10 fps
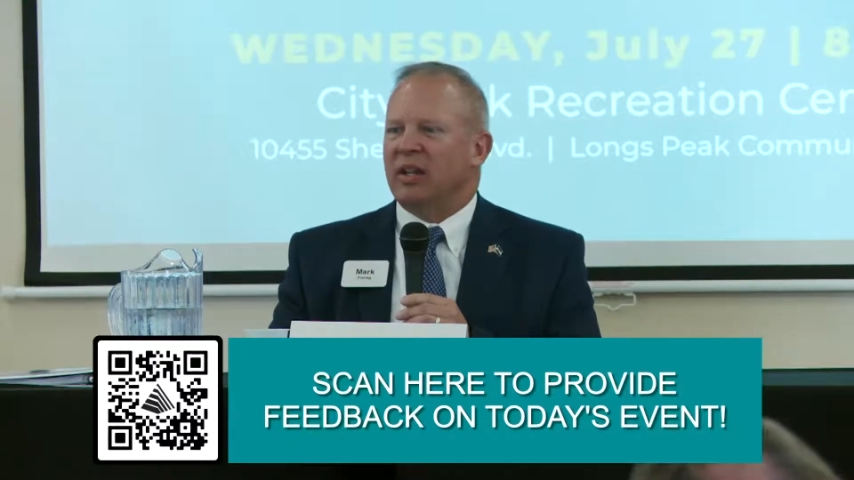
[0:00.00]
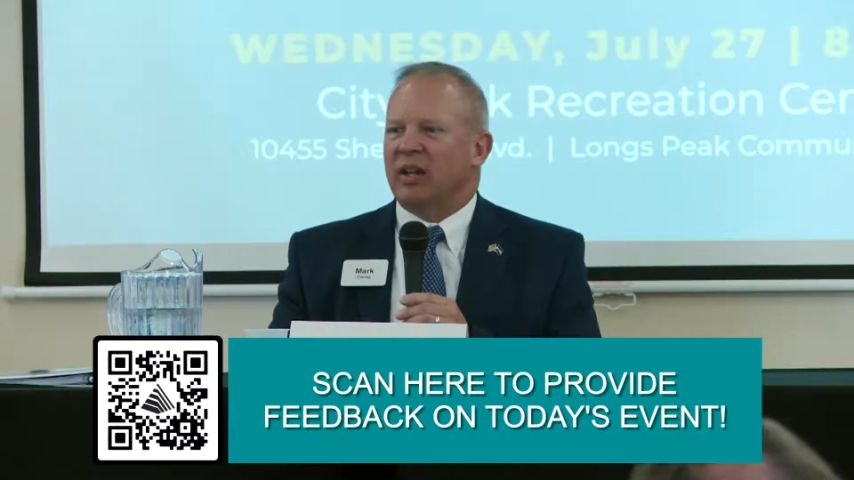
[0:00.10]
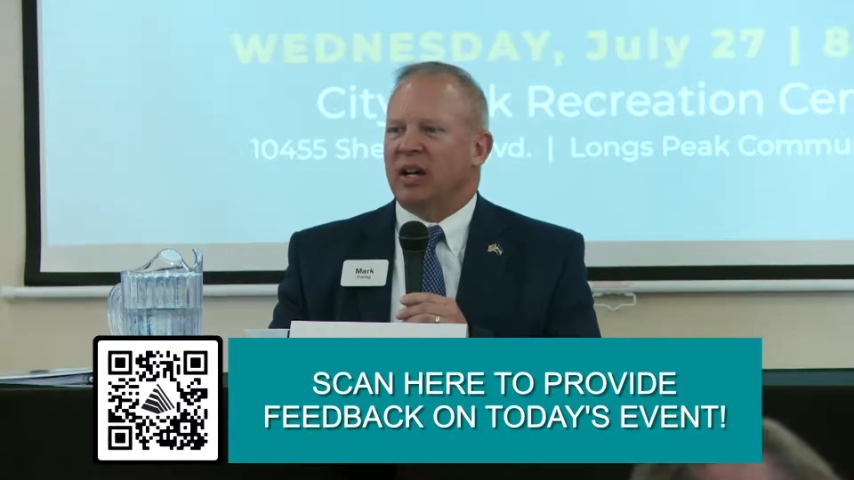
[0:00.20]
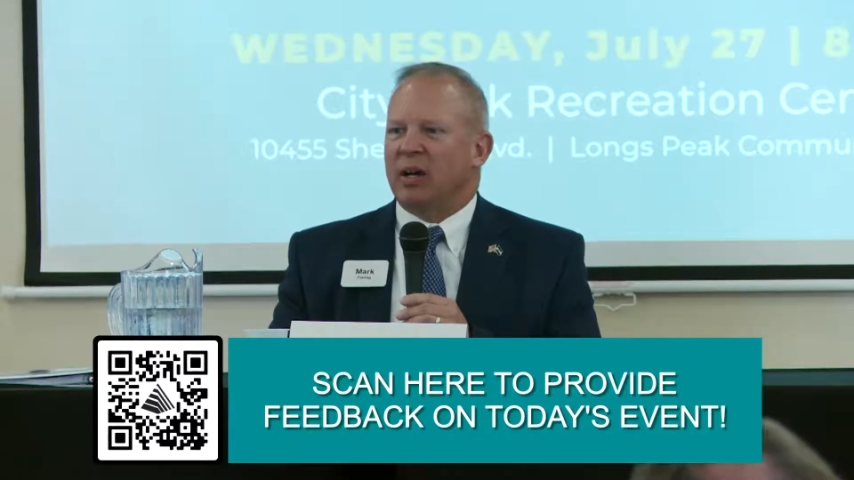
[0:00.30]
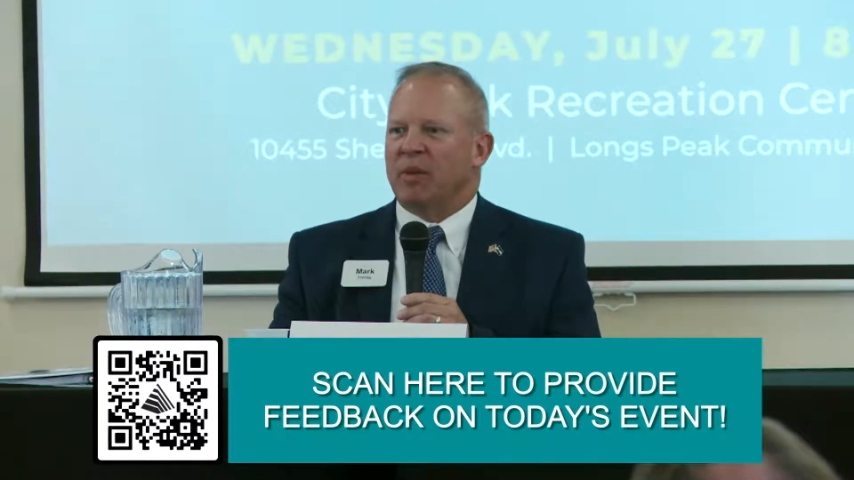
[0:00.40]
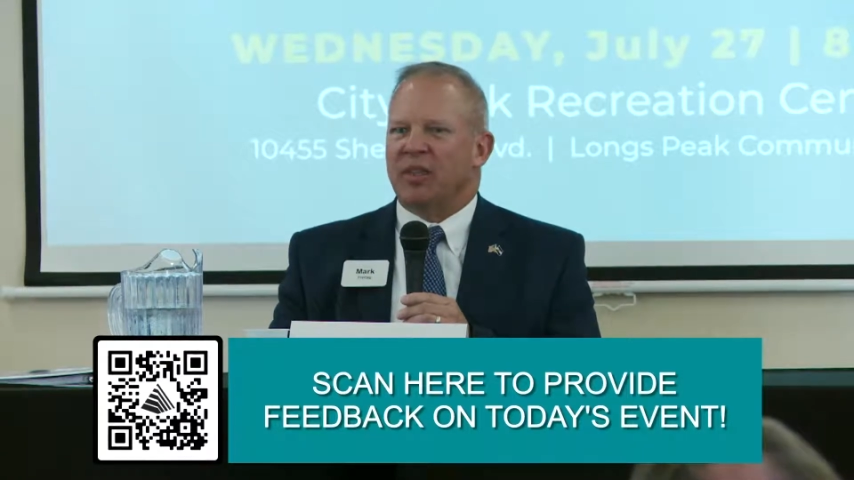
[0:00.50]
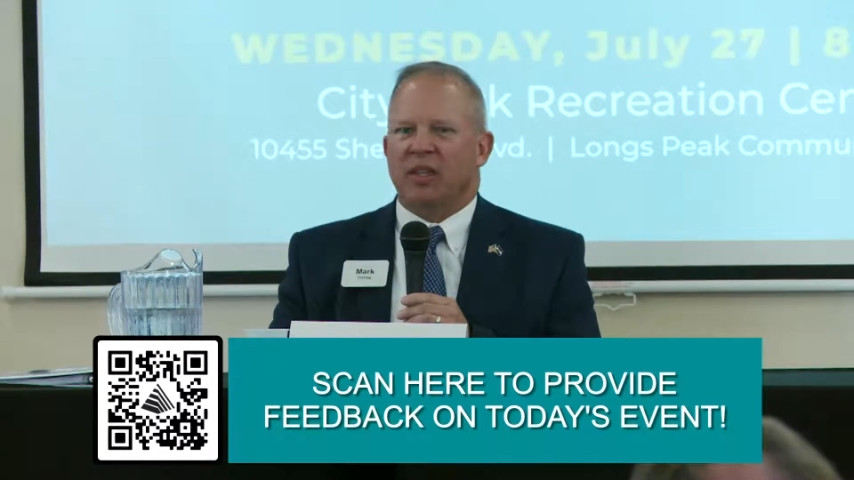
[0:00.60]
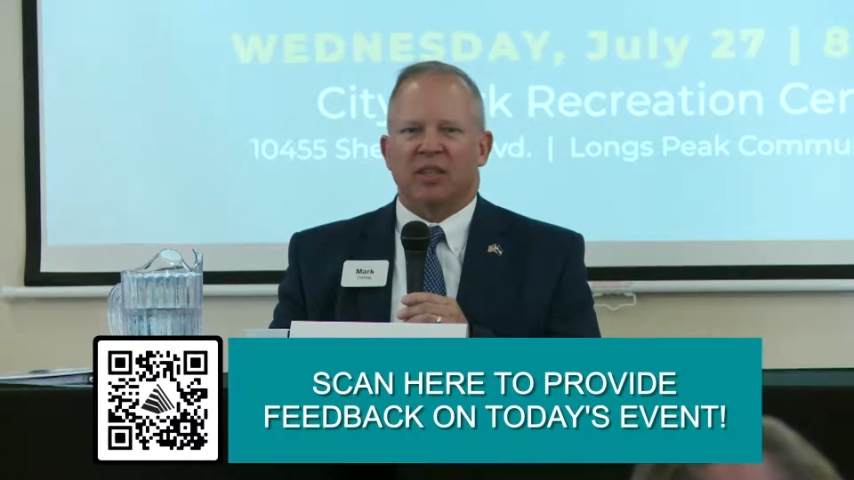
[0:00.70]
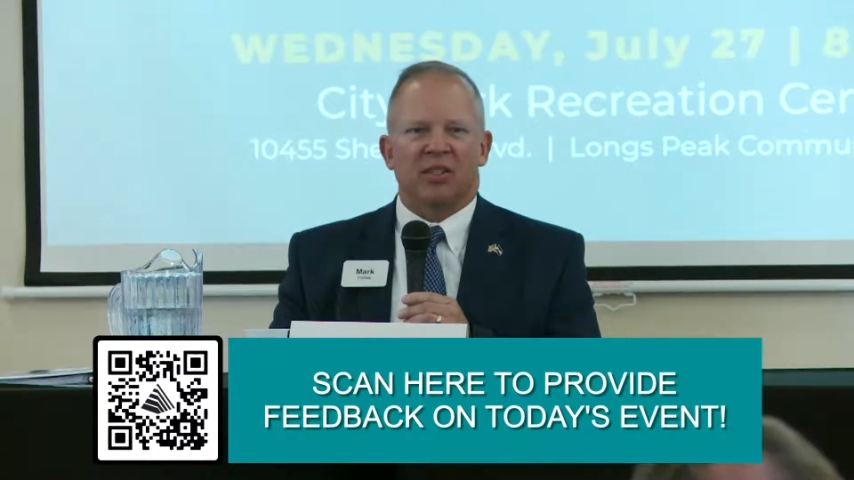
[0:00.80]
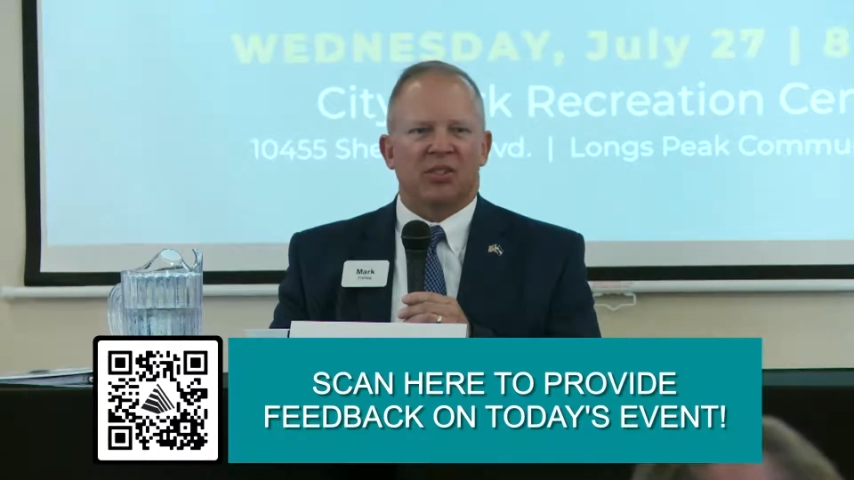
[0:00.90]

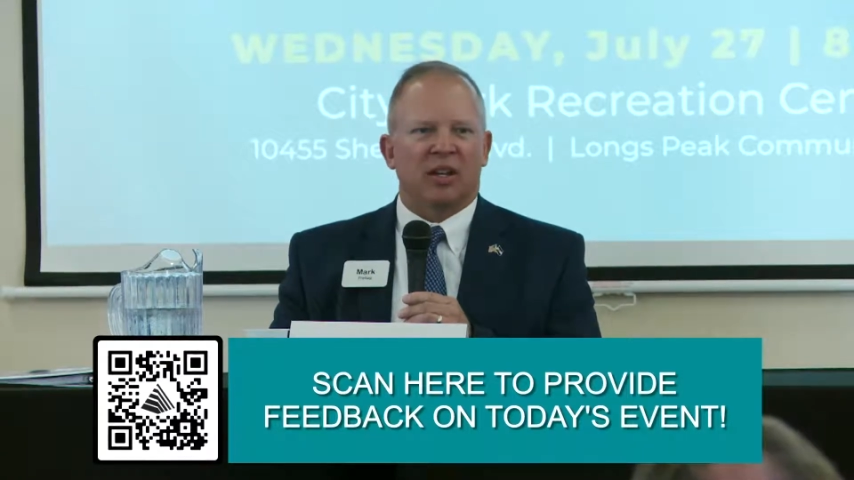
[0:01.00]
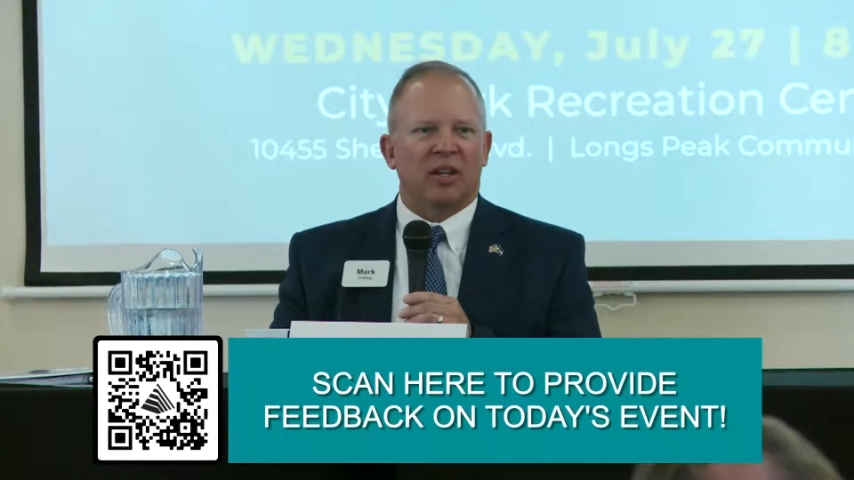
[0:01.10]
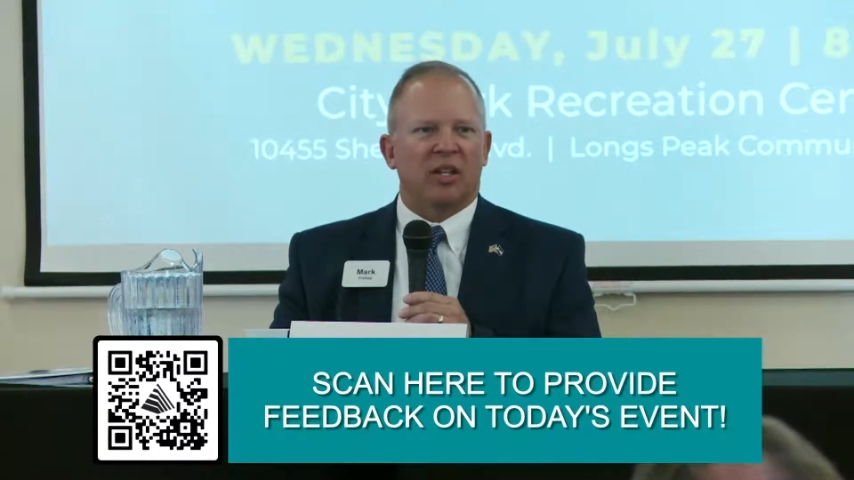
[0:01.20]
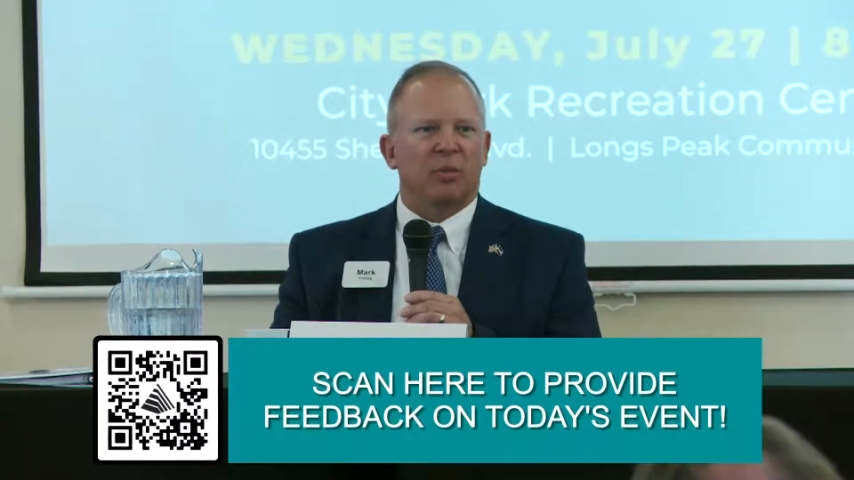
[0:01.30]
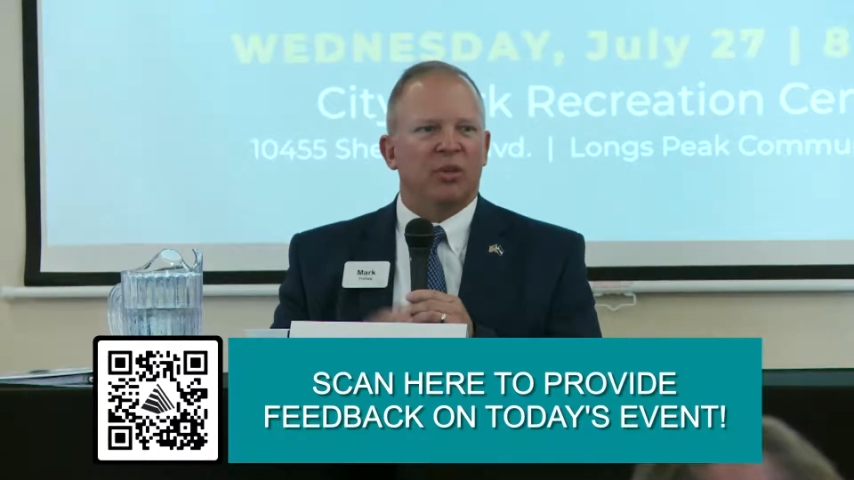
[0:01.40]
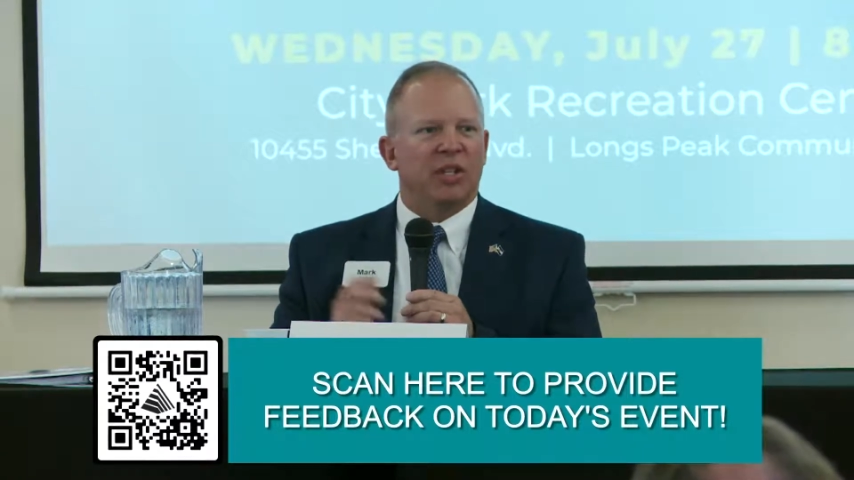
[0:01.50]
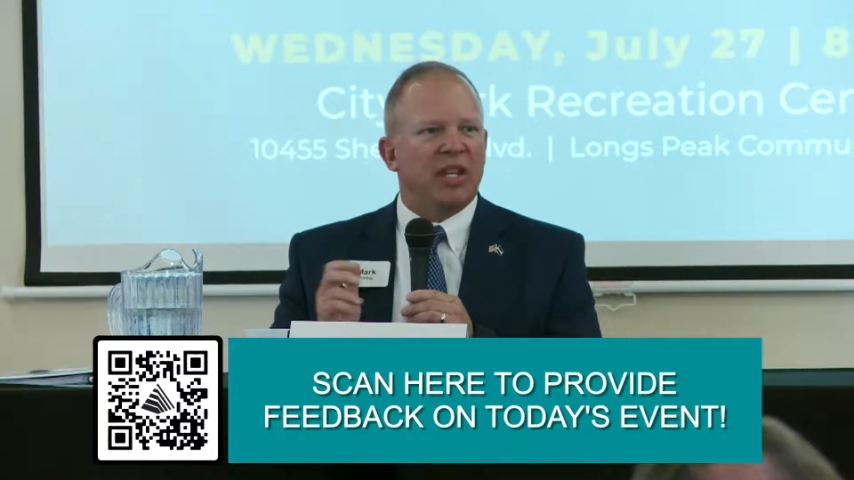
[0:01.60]
that this community